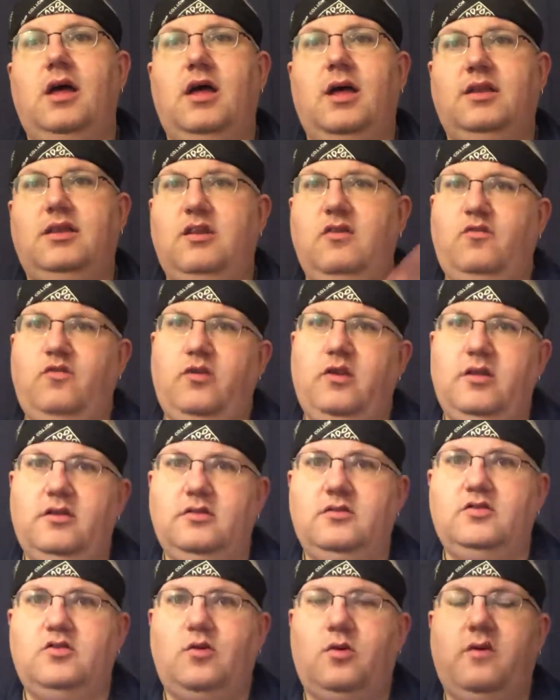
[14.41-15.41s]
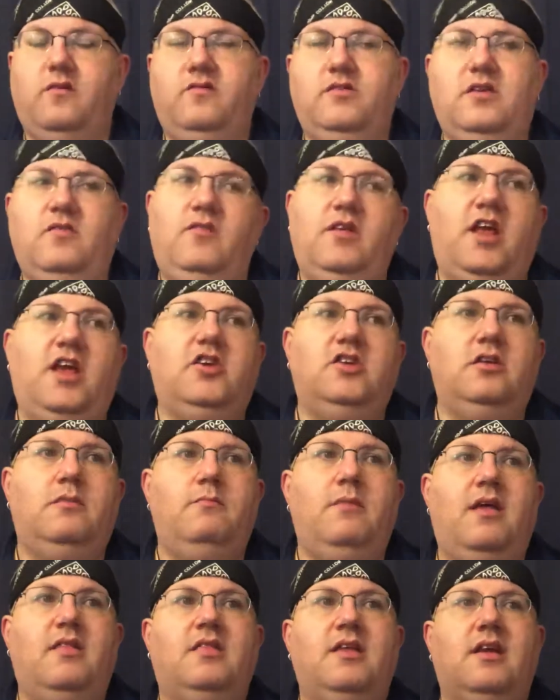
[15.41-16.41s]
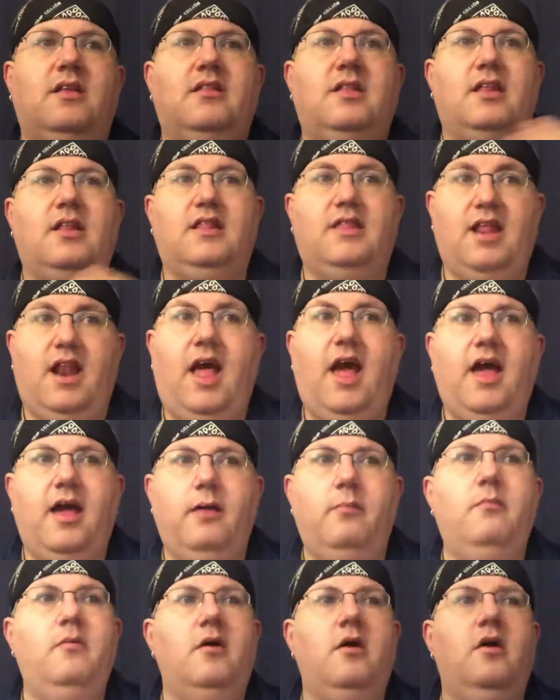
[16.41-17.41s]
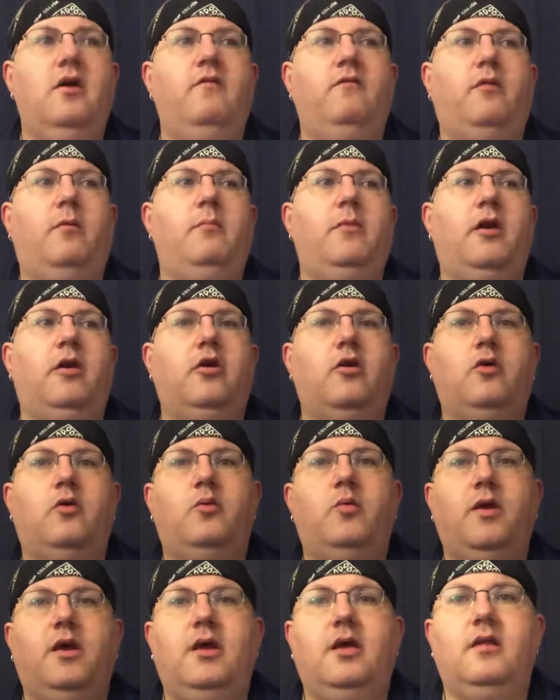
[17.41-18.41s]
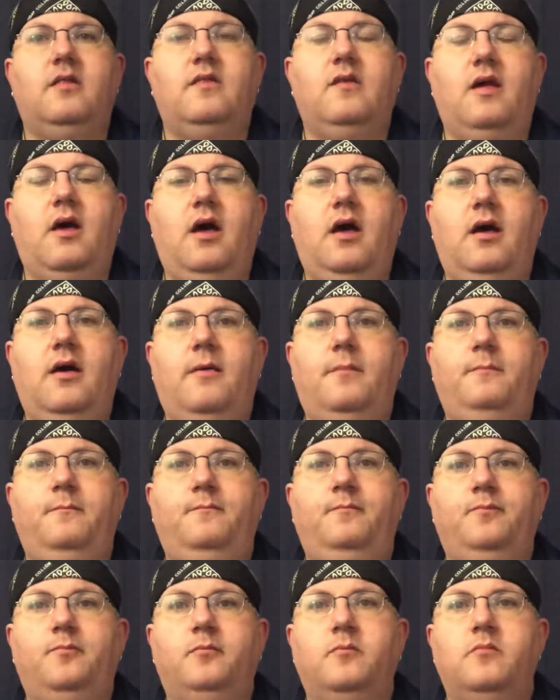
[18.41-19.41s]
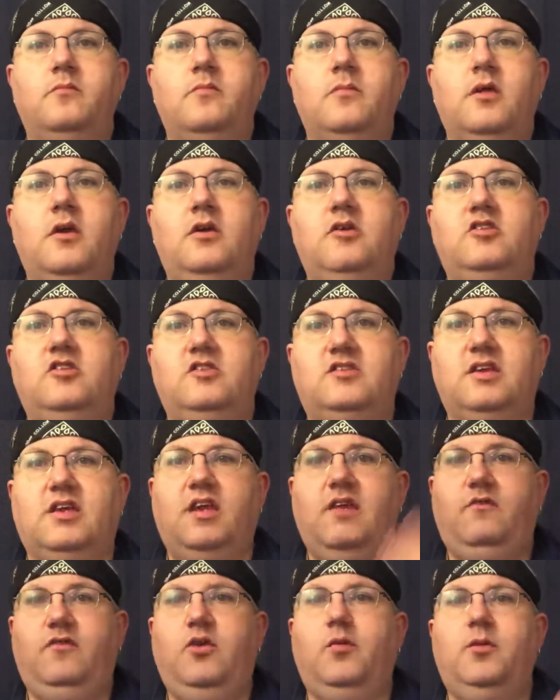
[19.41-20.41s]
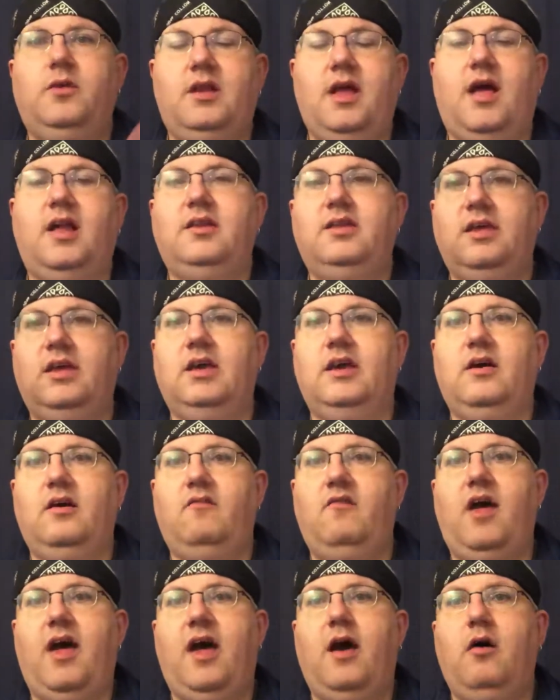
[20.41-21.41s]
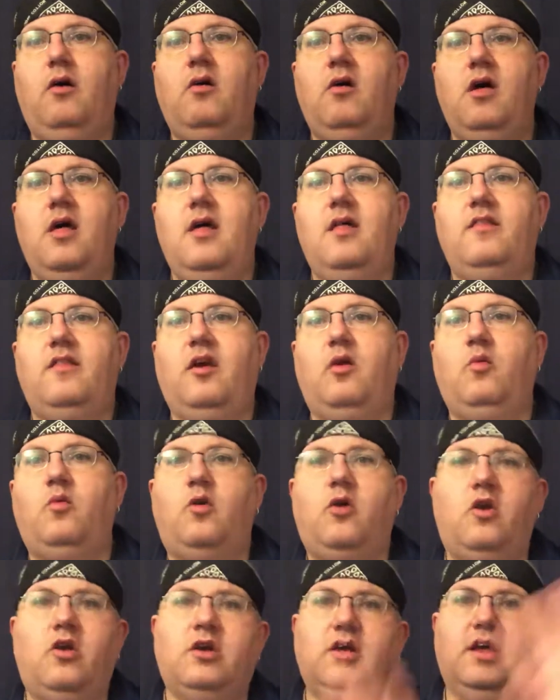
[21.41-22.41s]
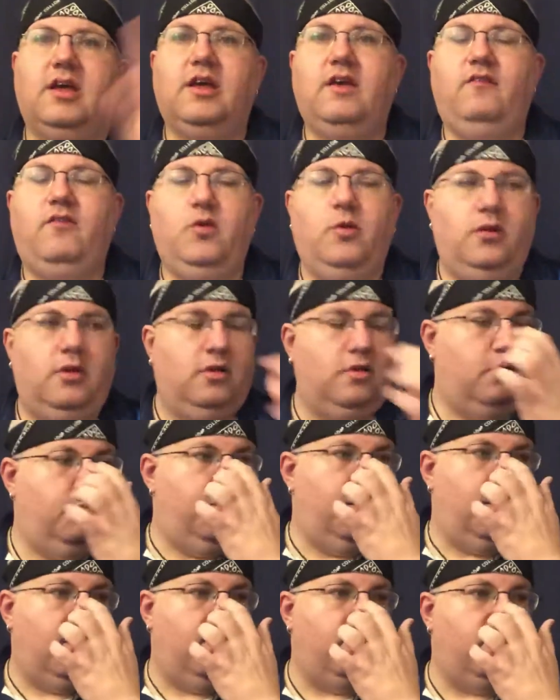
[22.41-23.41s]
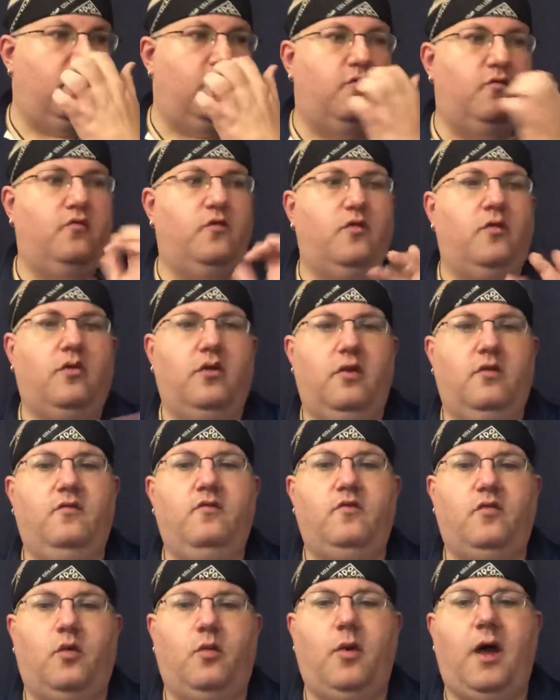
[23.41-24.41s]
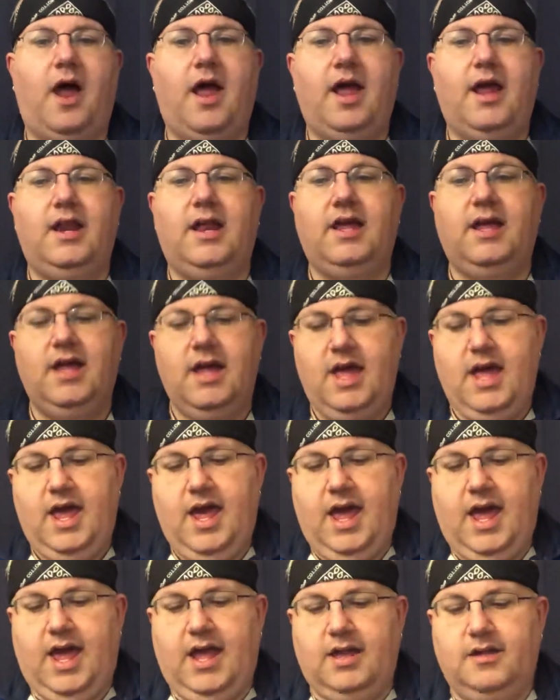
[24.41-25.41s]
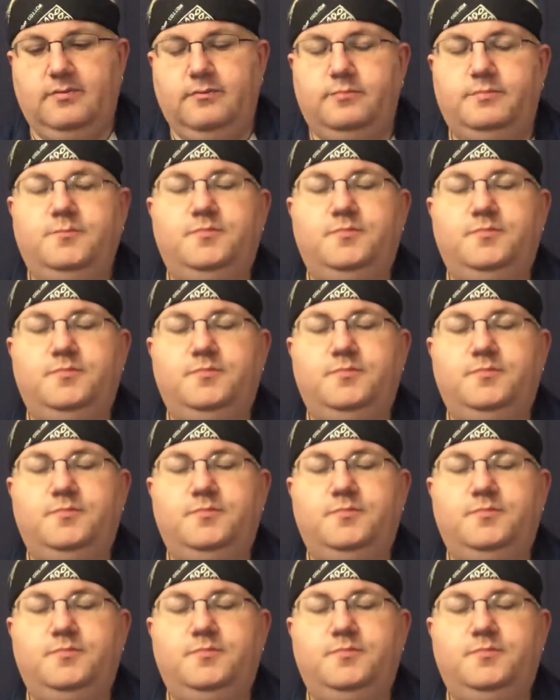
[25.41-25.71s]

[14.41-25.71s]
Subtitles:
different sort of divination method that I am familiar with, just to give you an idea of how they work and give you a little bit of a variety. And